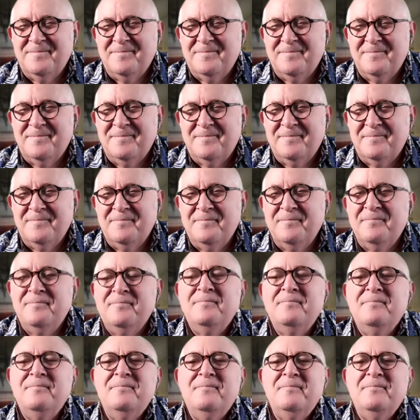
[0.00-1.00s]

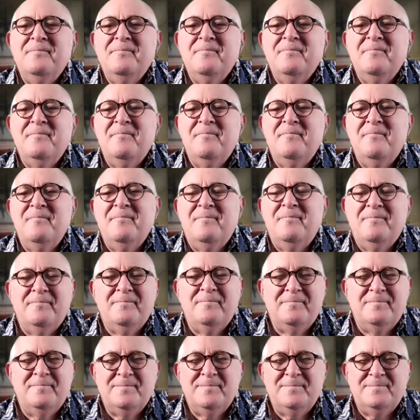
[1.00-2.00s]

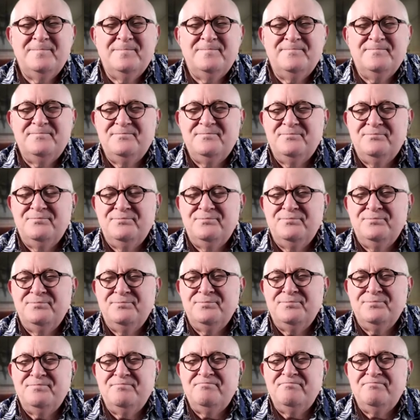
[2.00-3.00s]

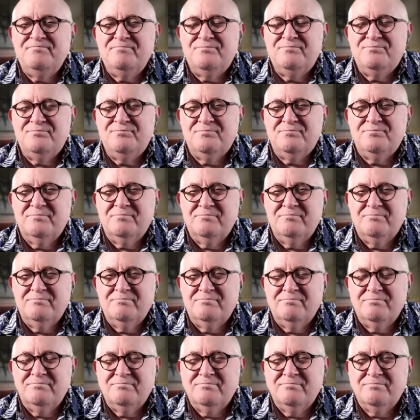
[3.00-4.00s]

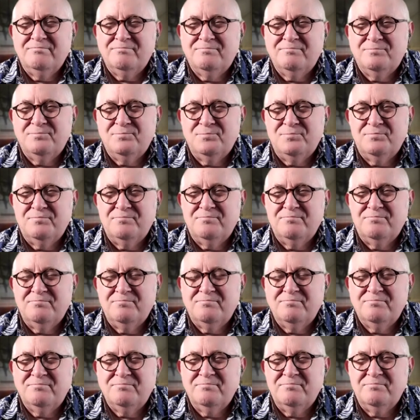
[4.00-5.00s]

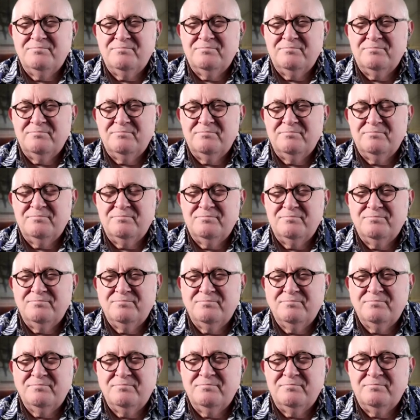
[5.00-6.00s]

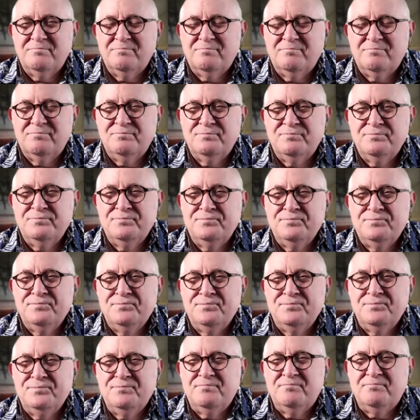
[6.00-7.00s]

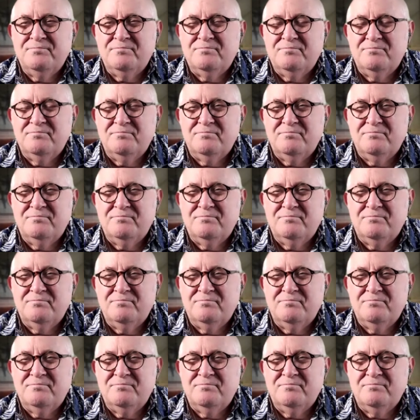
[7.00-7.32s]
The person shown says nothing.